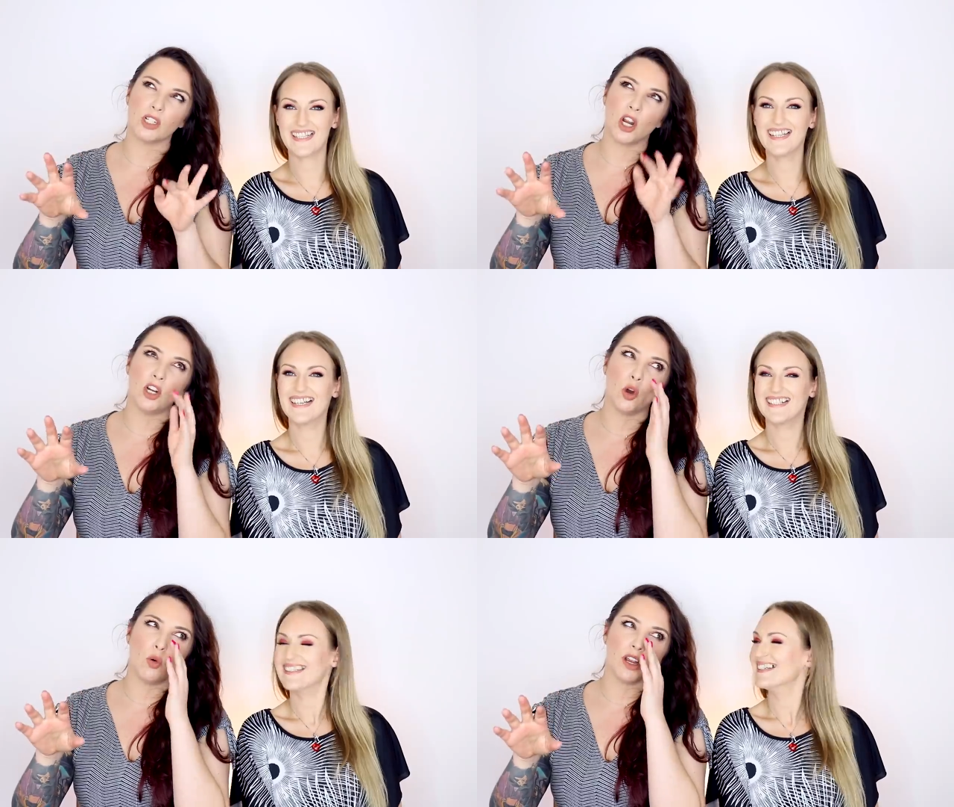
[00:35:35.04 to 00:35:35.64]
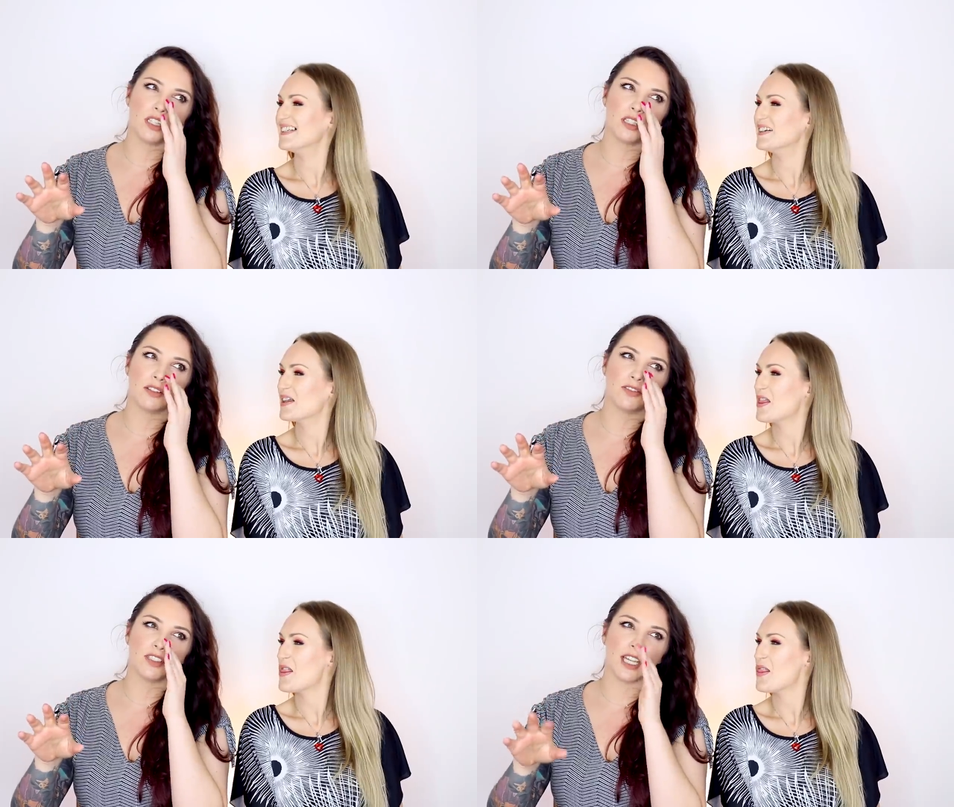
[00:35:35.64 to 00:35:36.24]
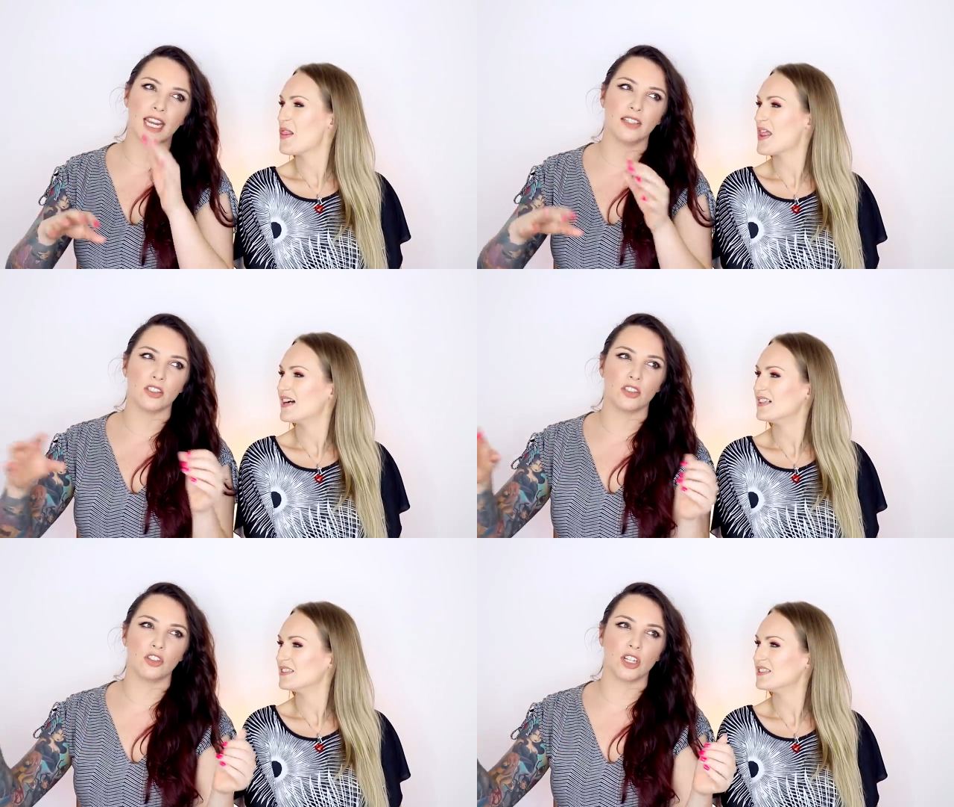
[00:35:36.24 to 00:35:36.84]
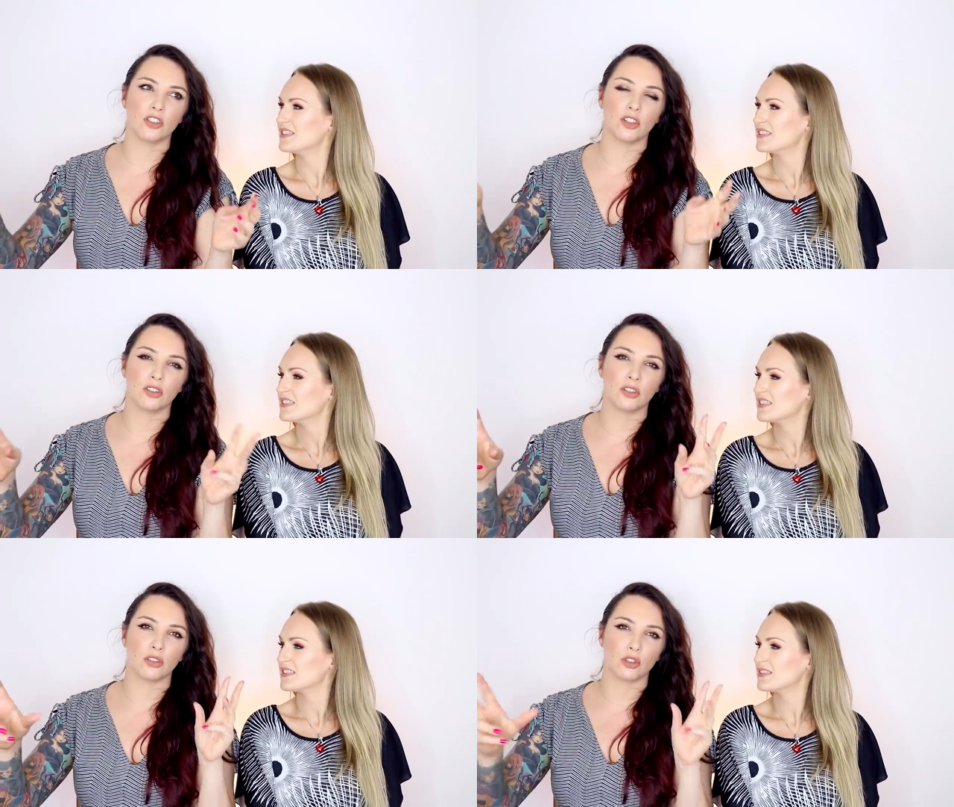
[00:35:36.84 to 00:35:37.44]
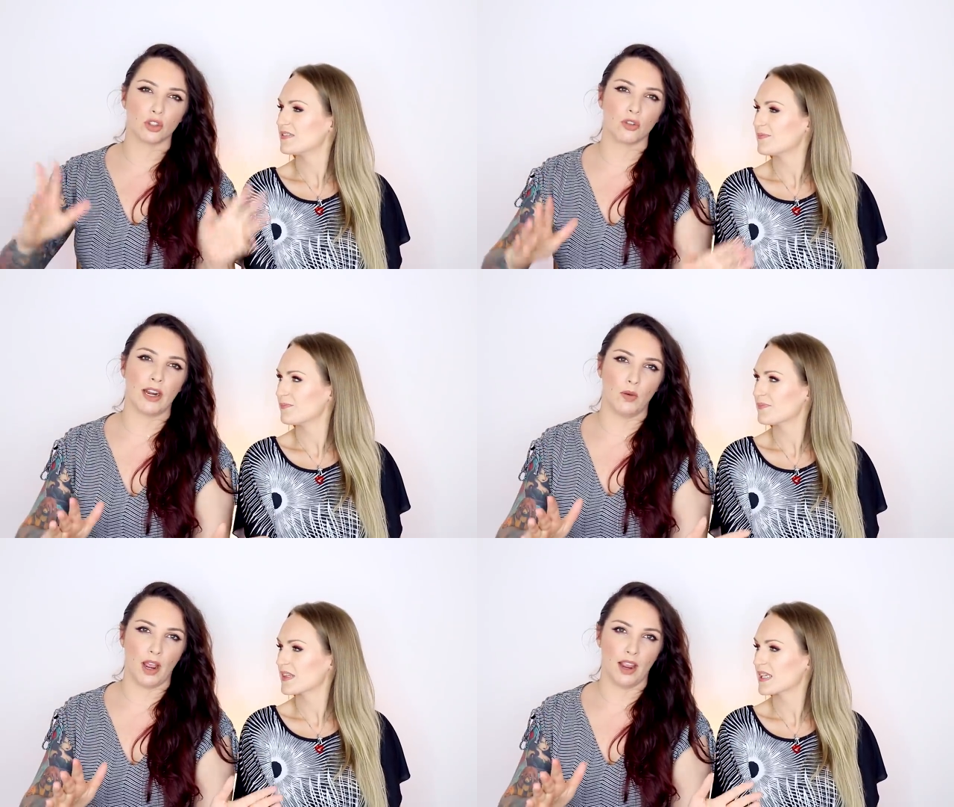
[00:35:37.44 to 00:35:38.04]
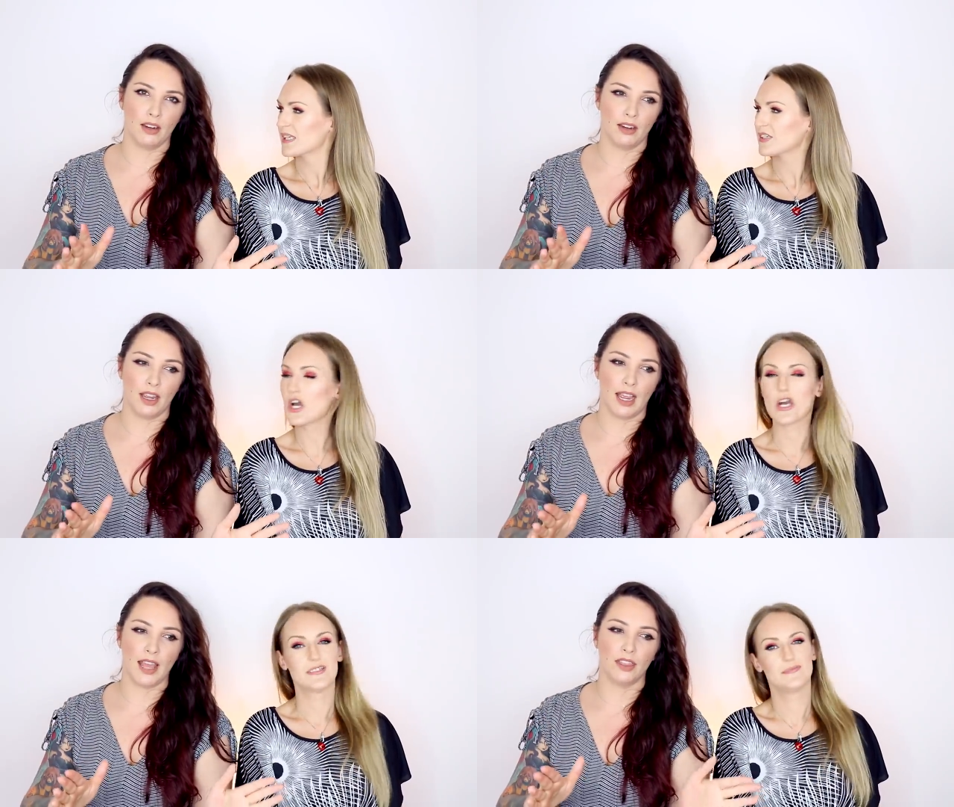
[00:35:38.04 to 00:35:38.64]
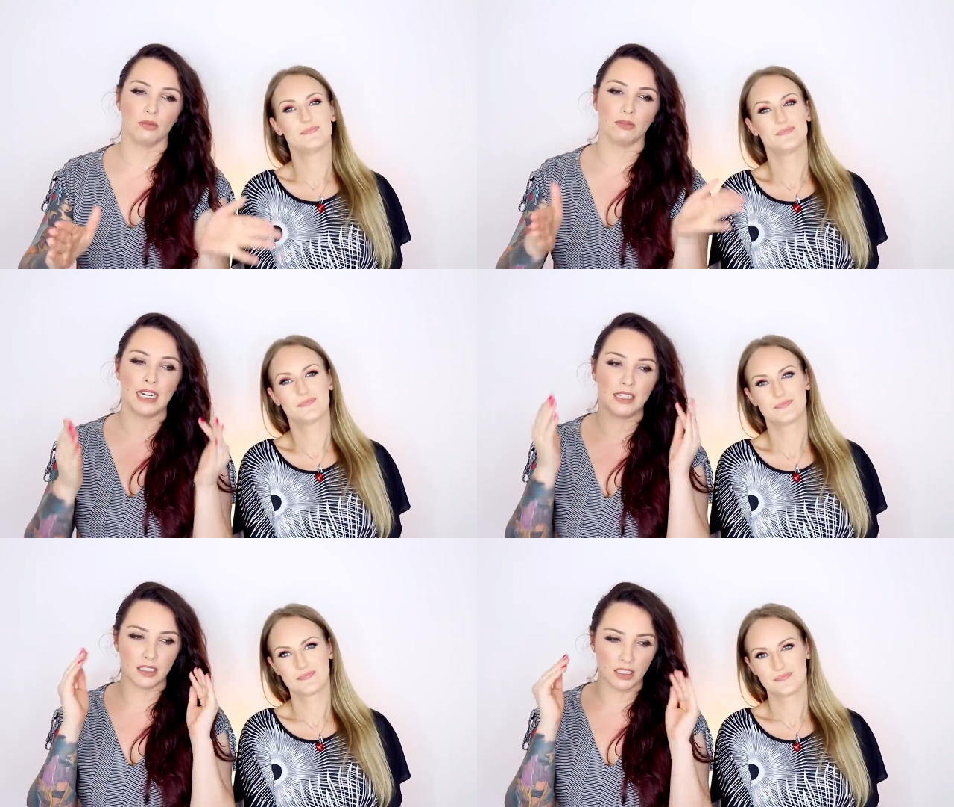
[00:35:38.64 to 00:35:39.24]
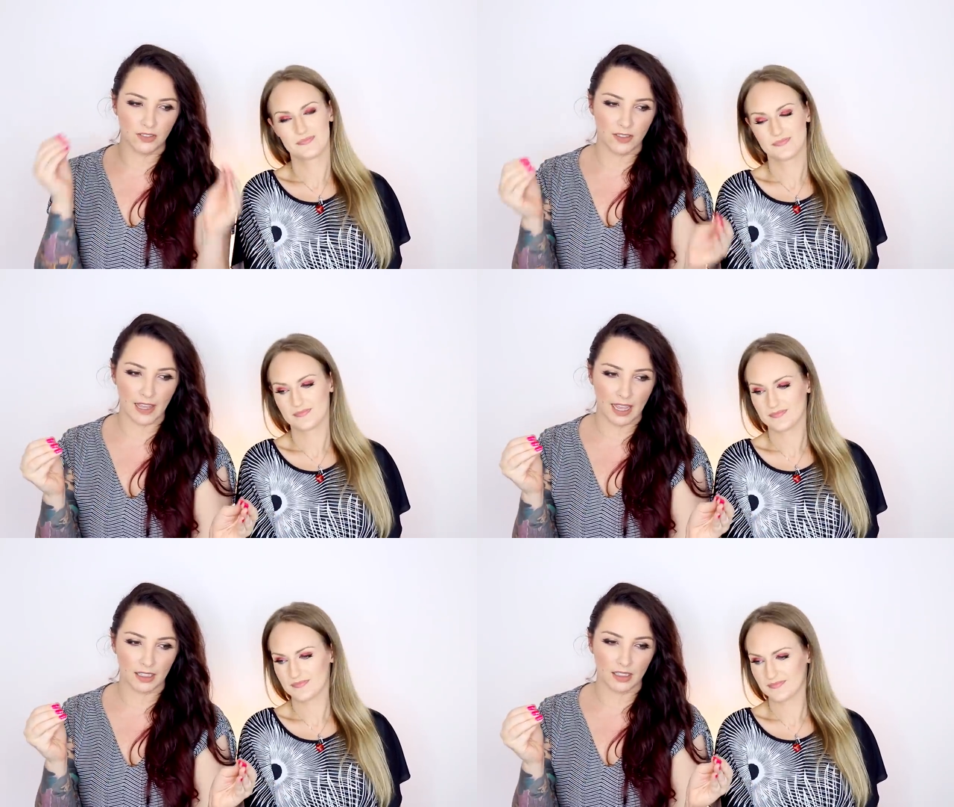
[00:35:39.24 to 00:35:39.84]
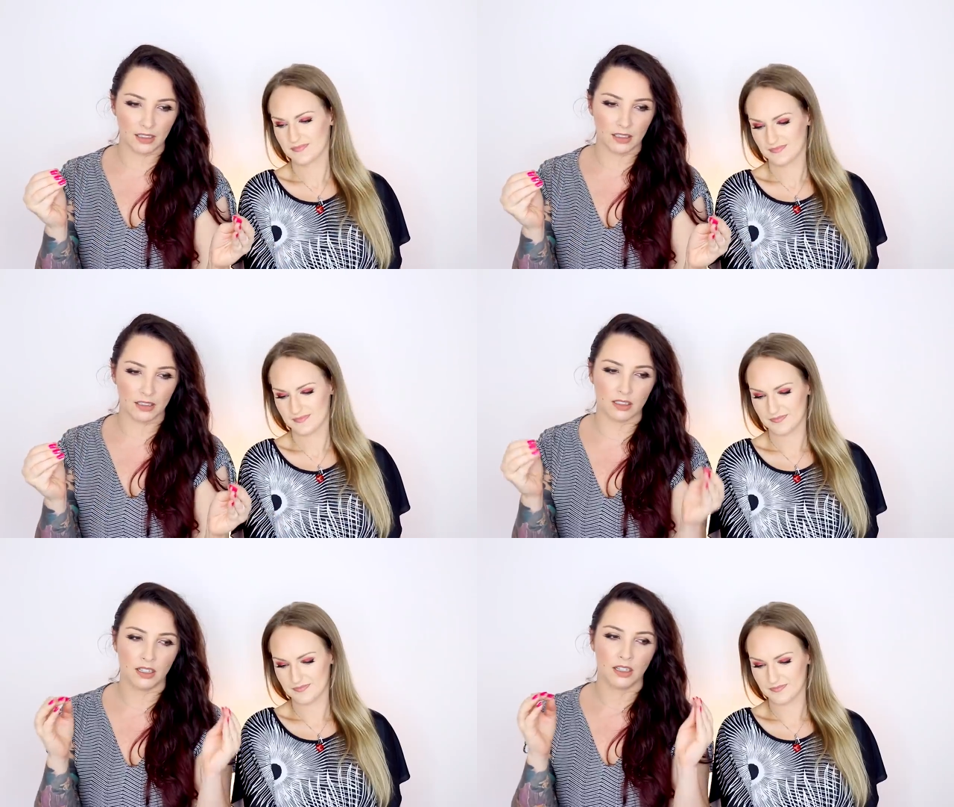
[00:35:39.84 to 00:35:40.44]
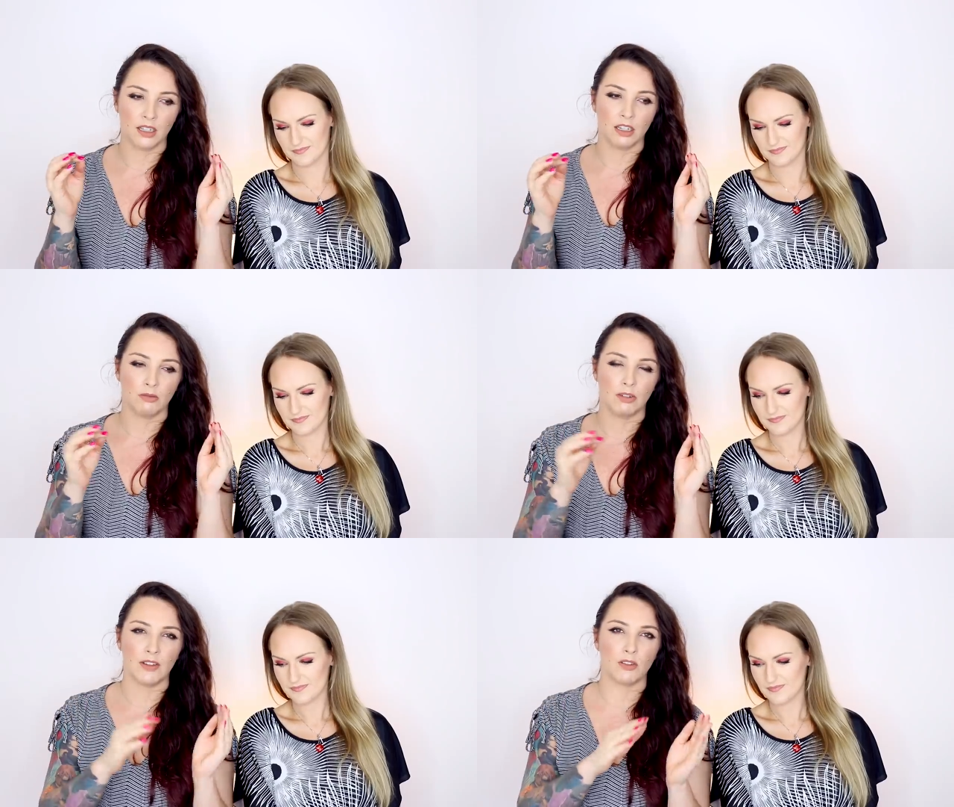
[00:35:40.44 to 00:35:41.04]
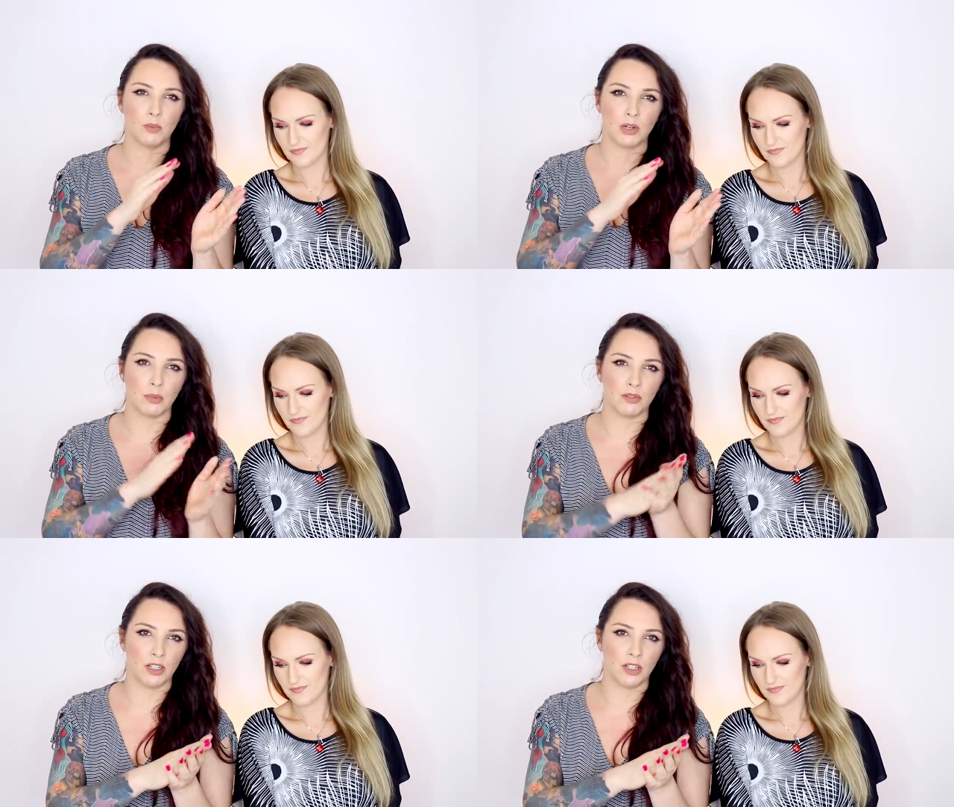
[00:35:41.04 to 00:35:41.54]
Speaker 1: we don't always take the suggestions straight away. No. And the reasoning for that is whenever we put up a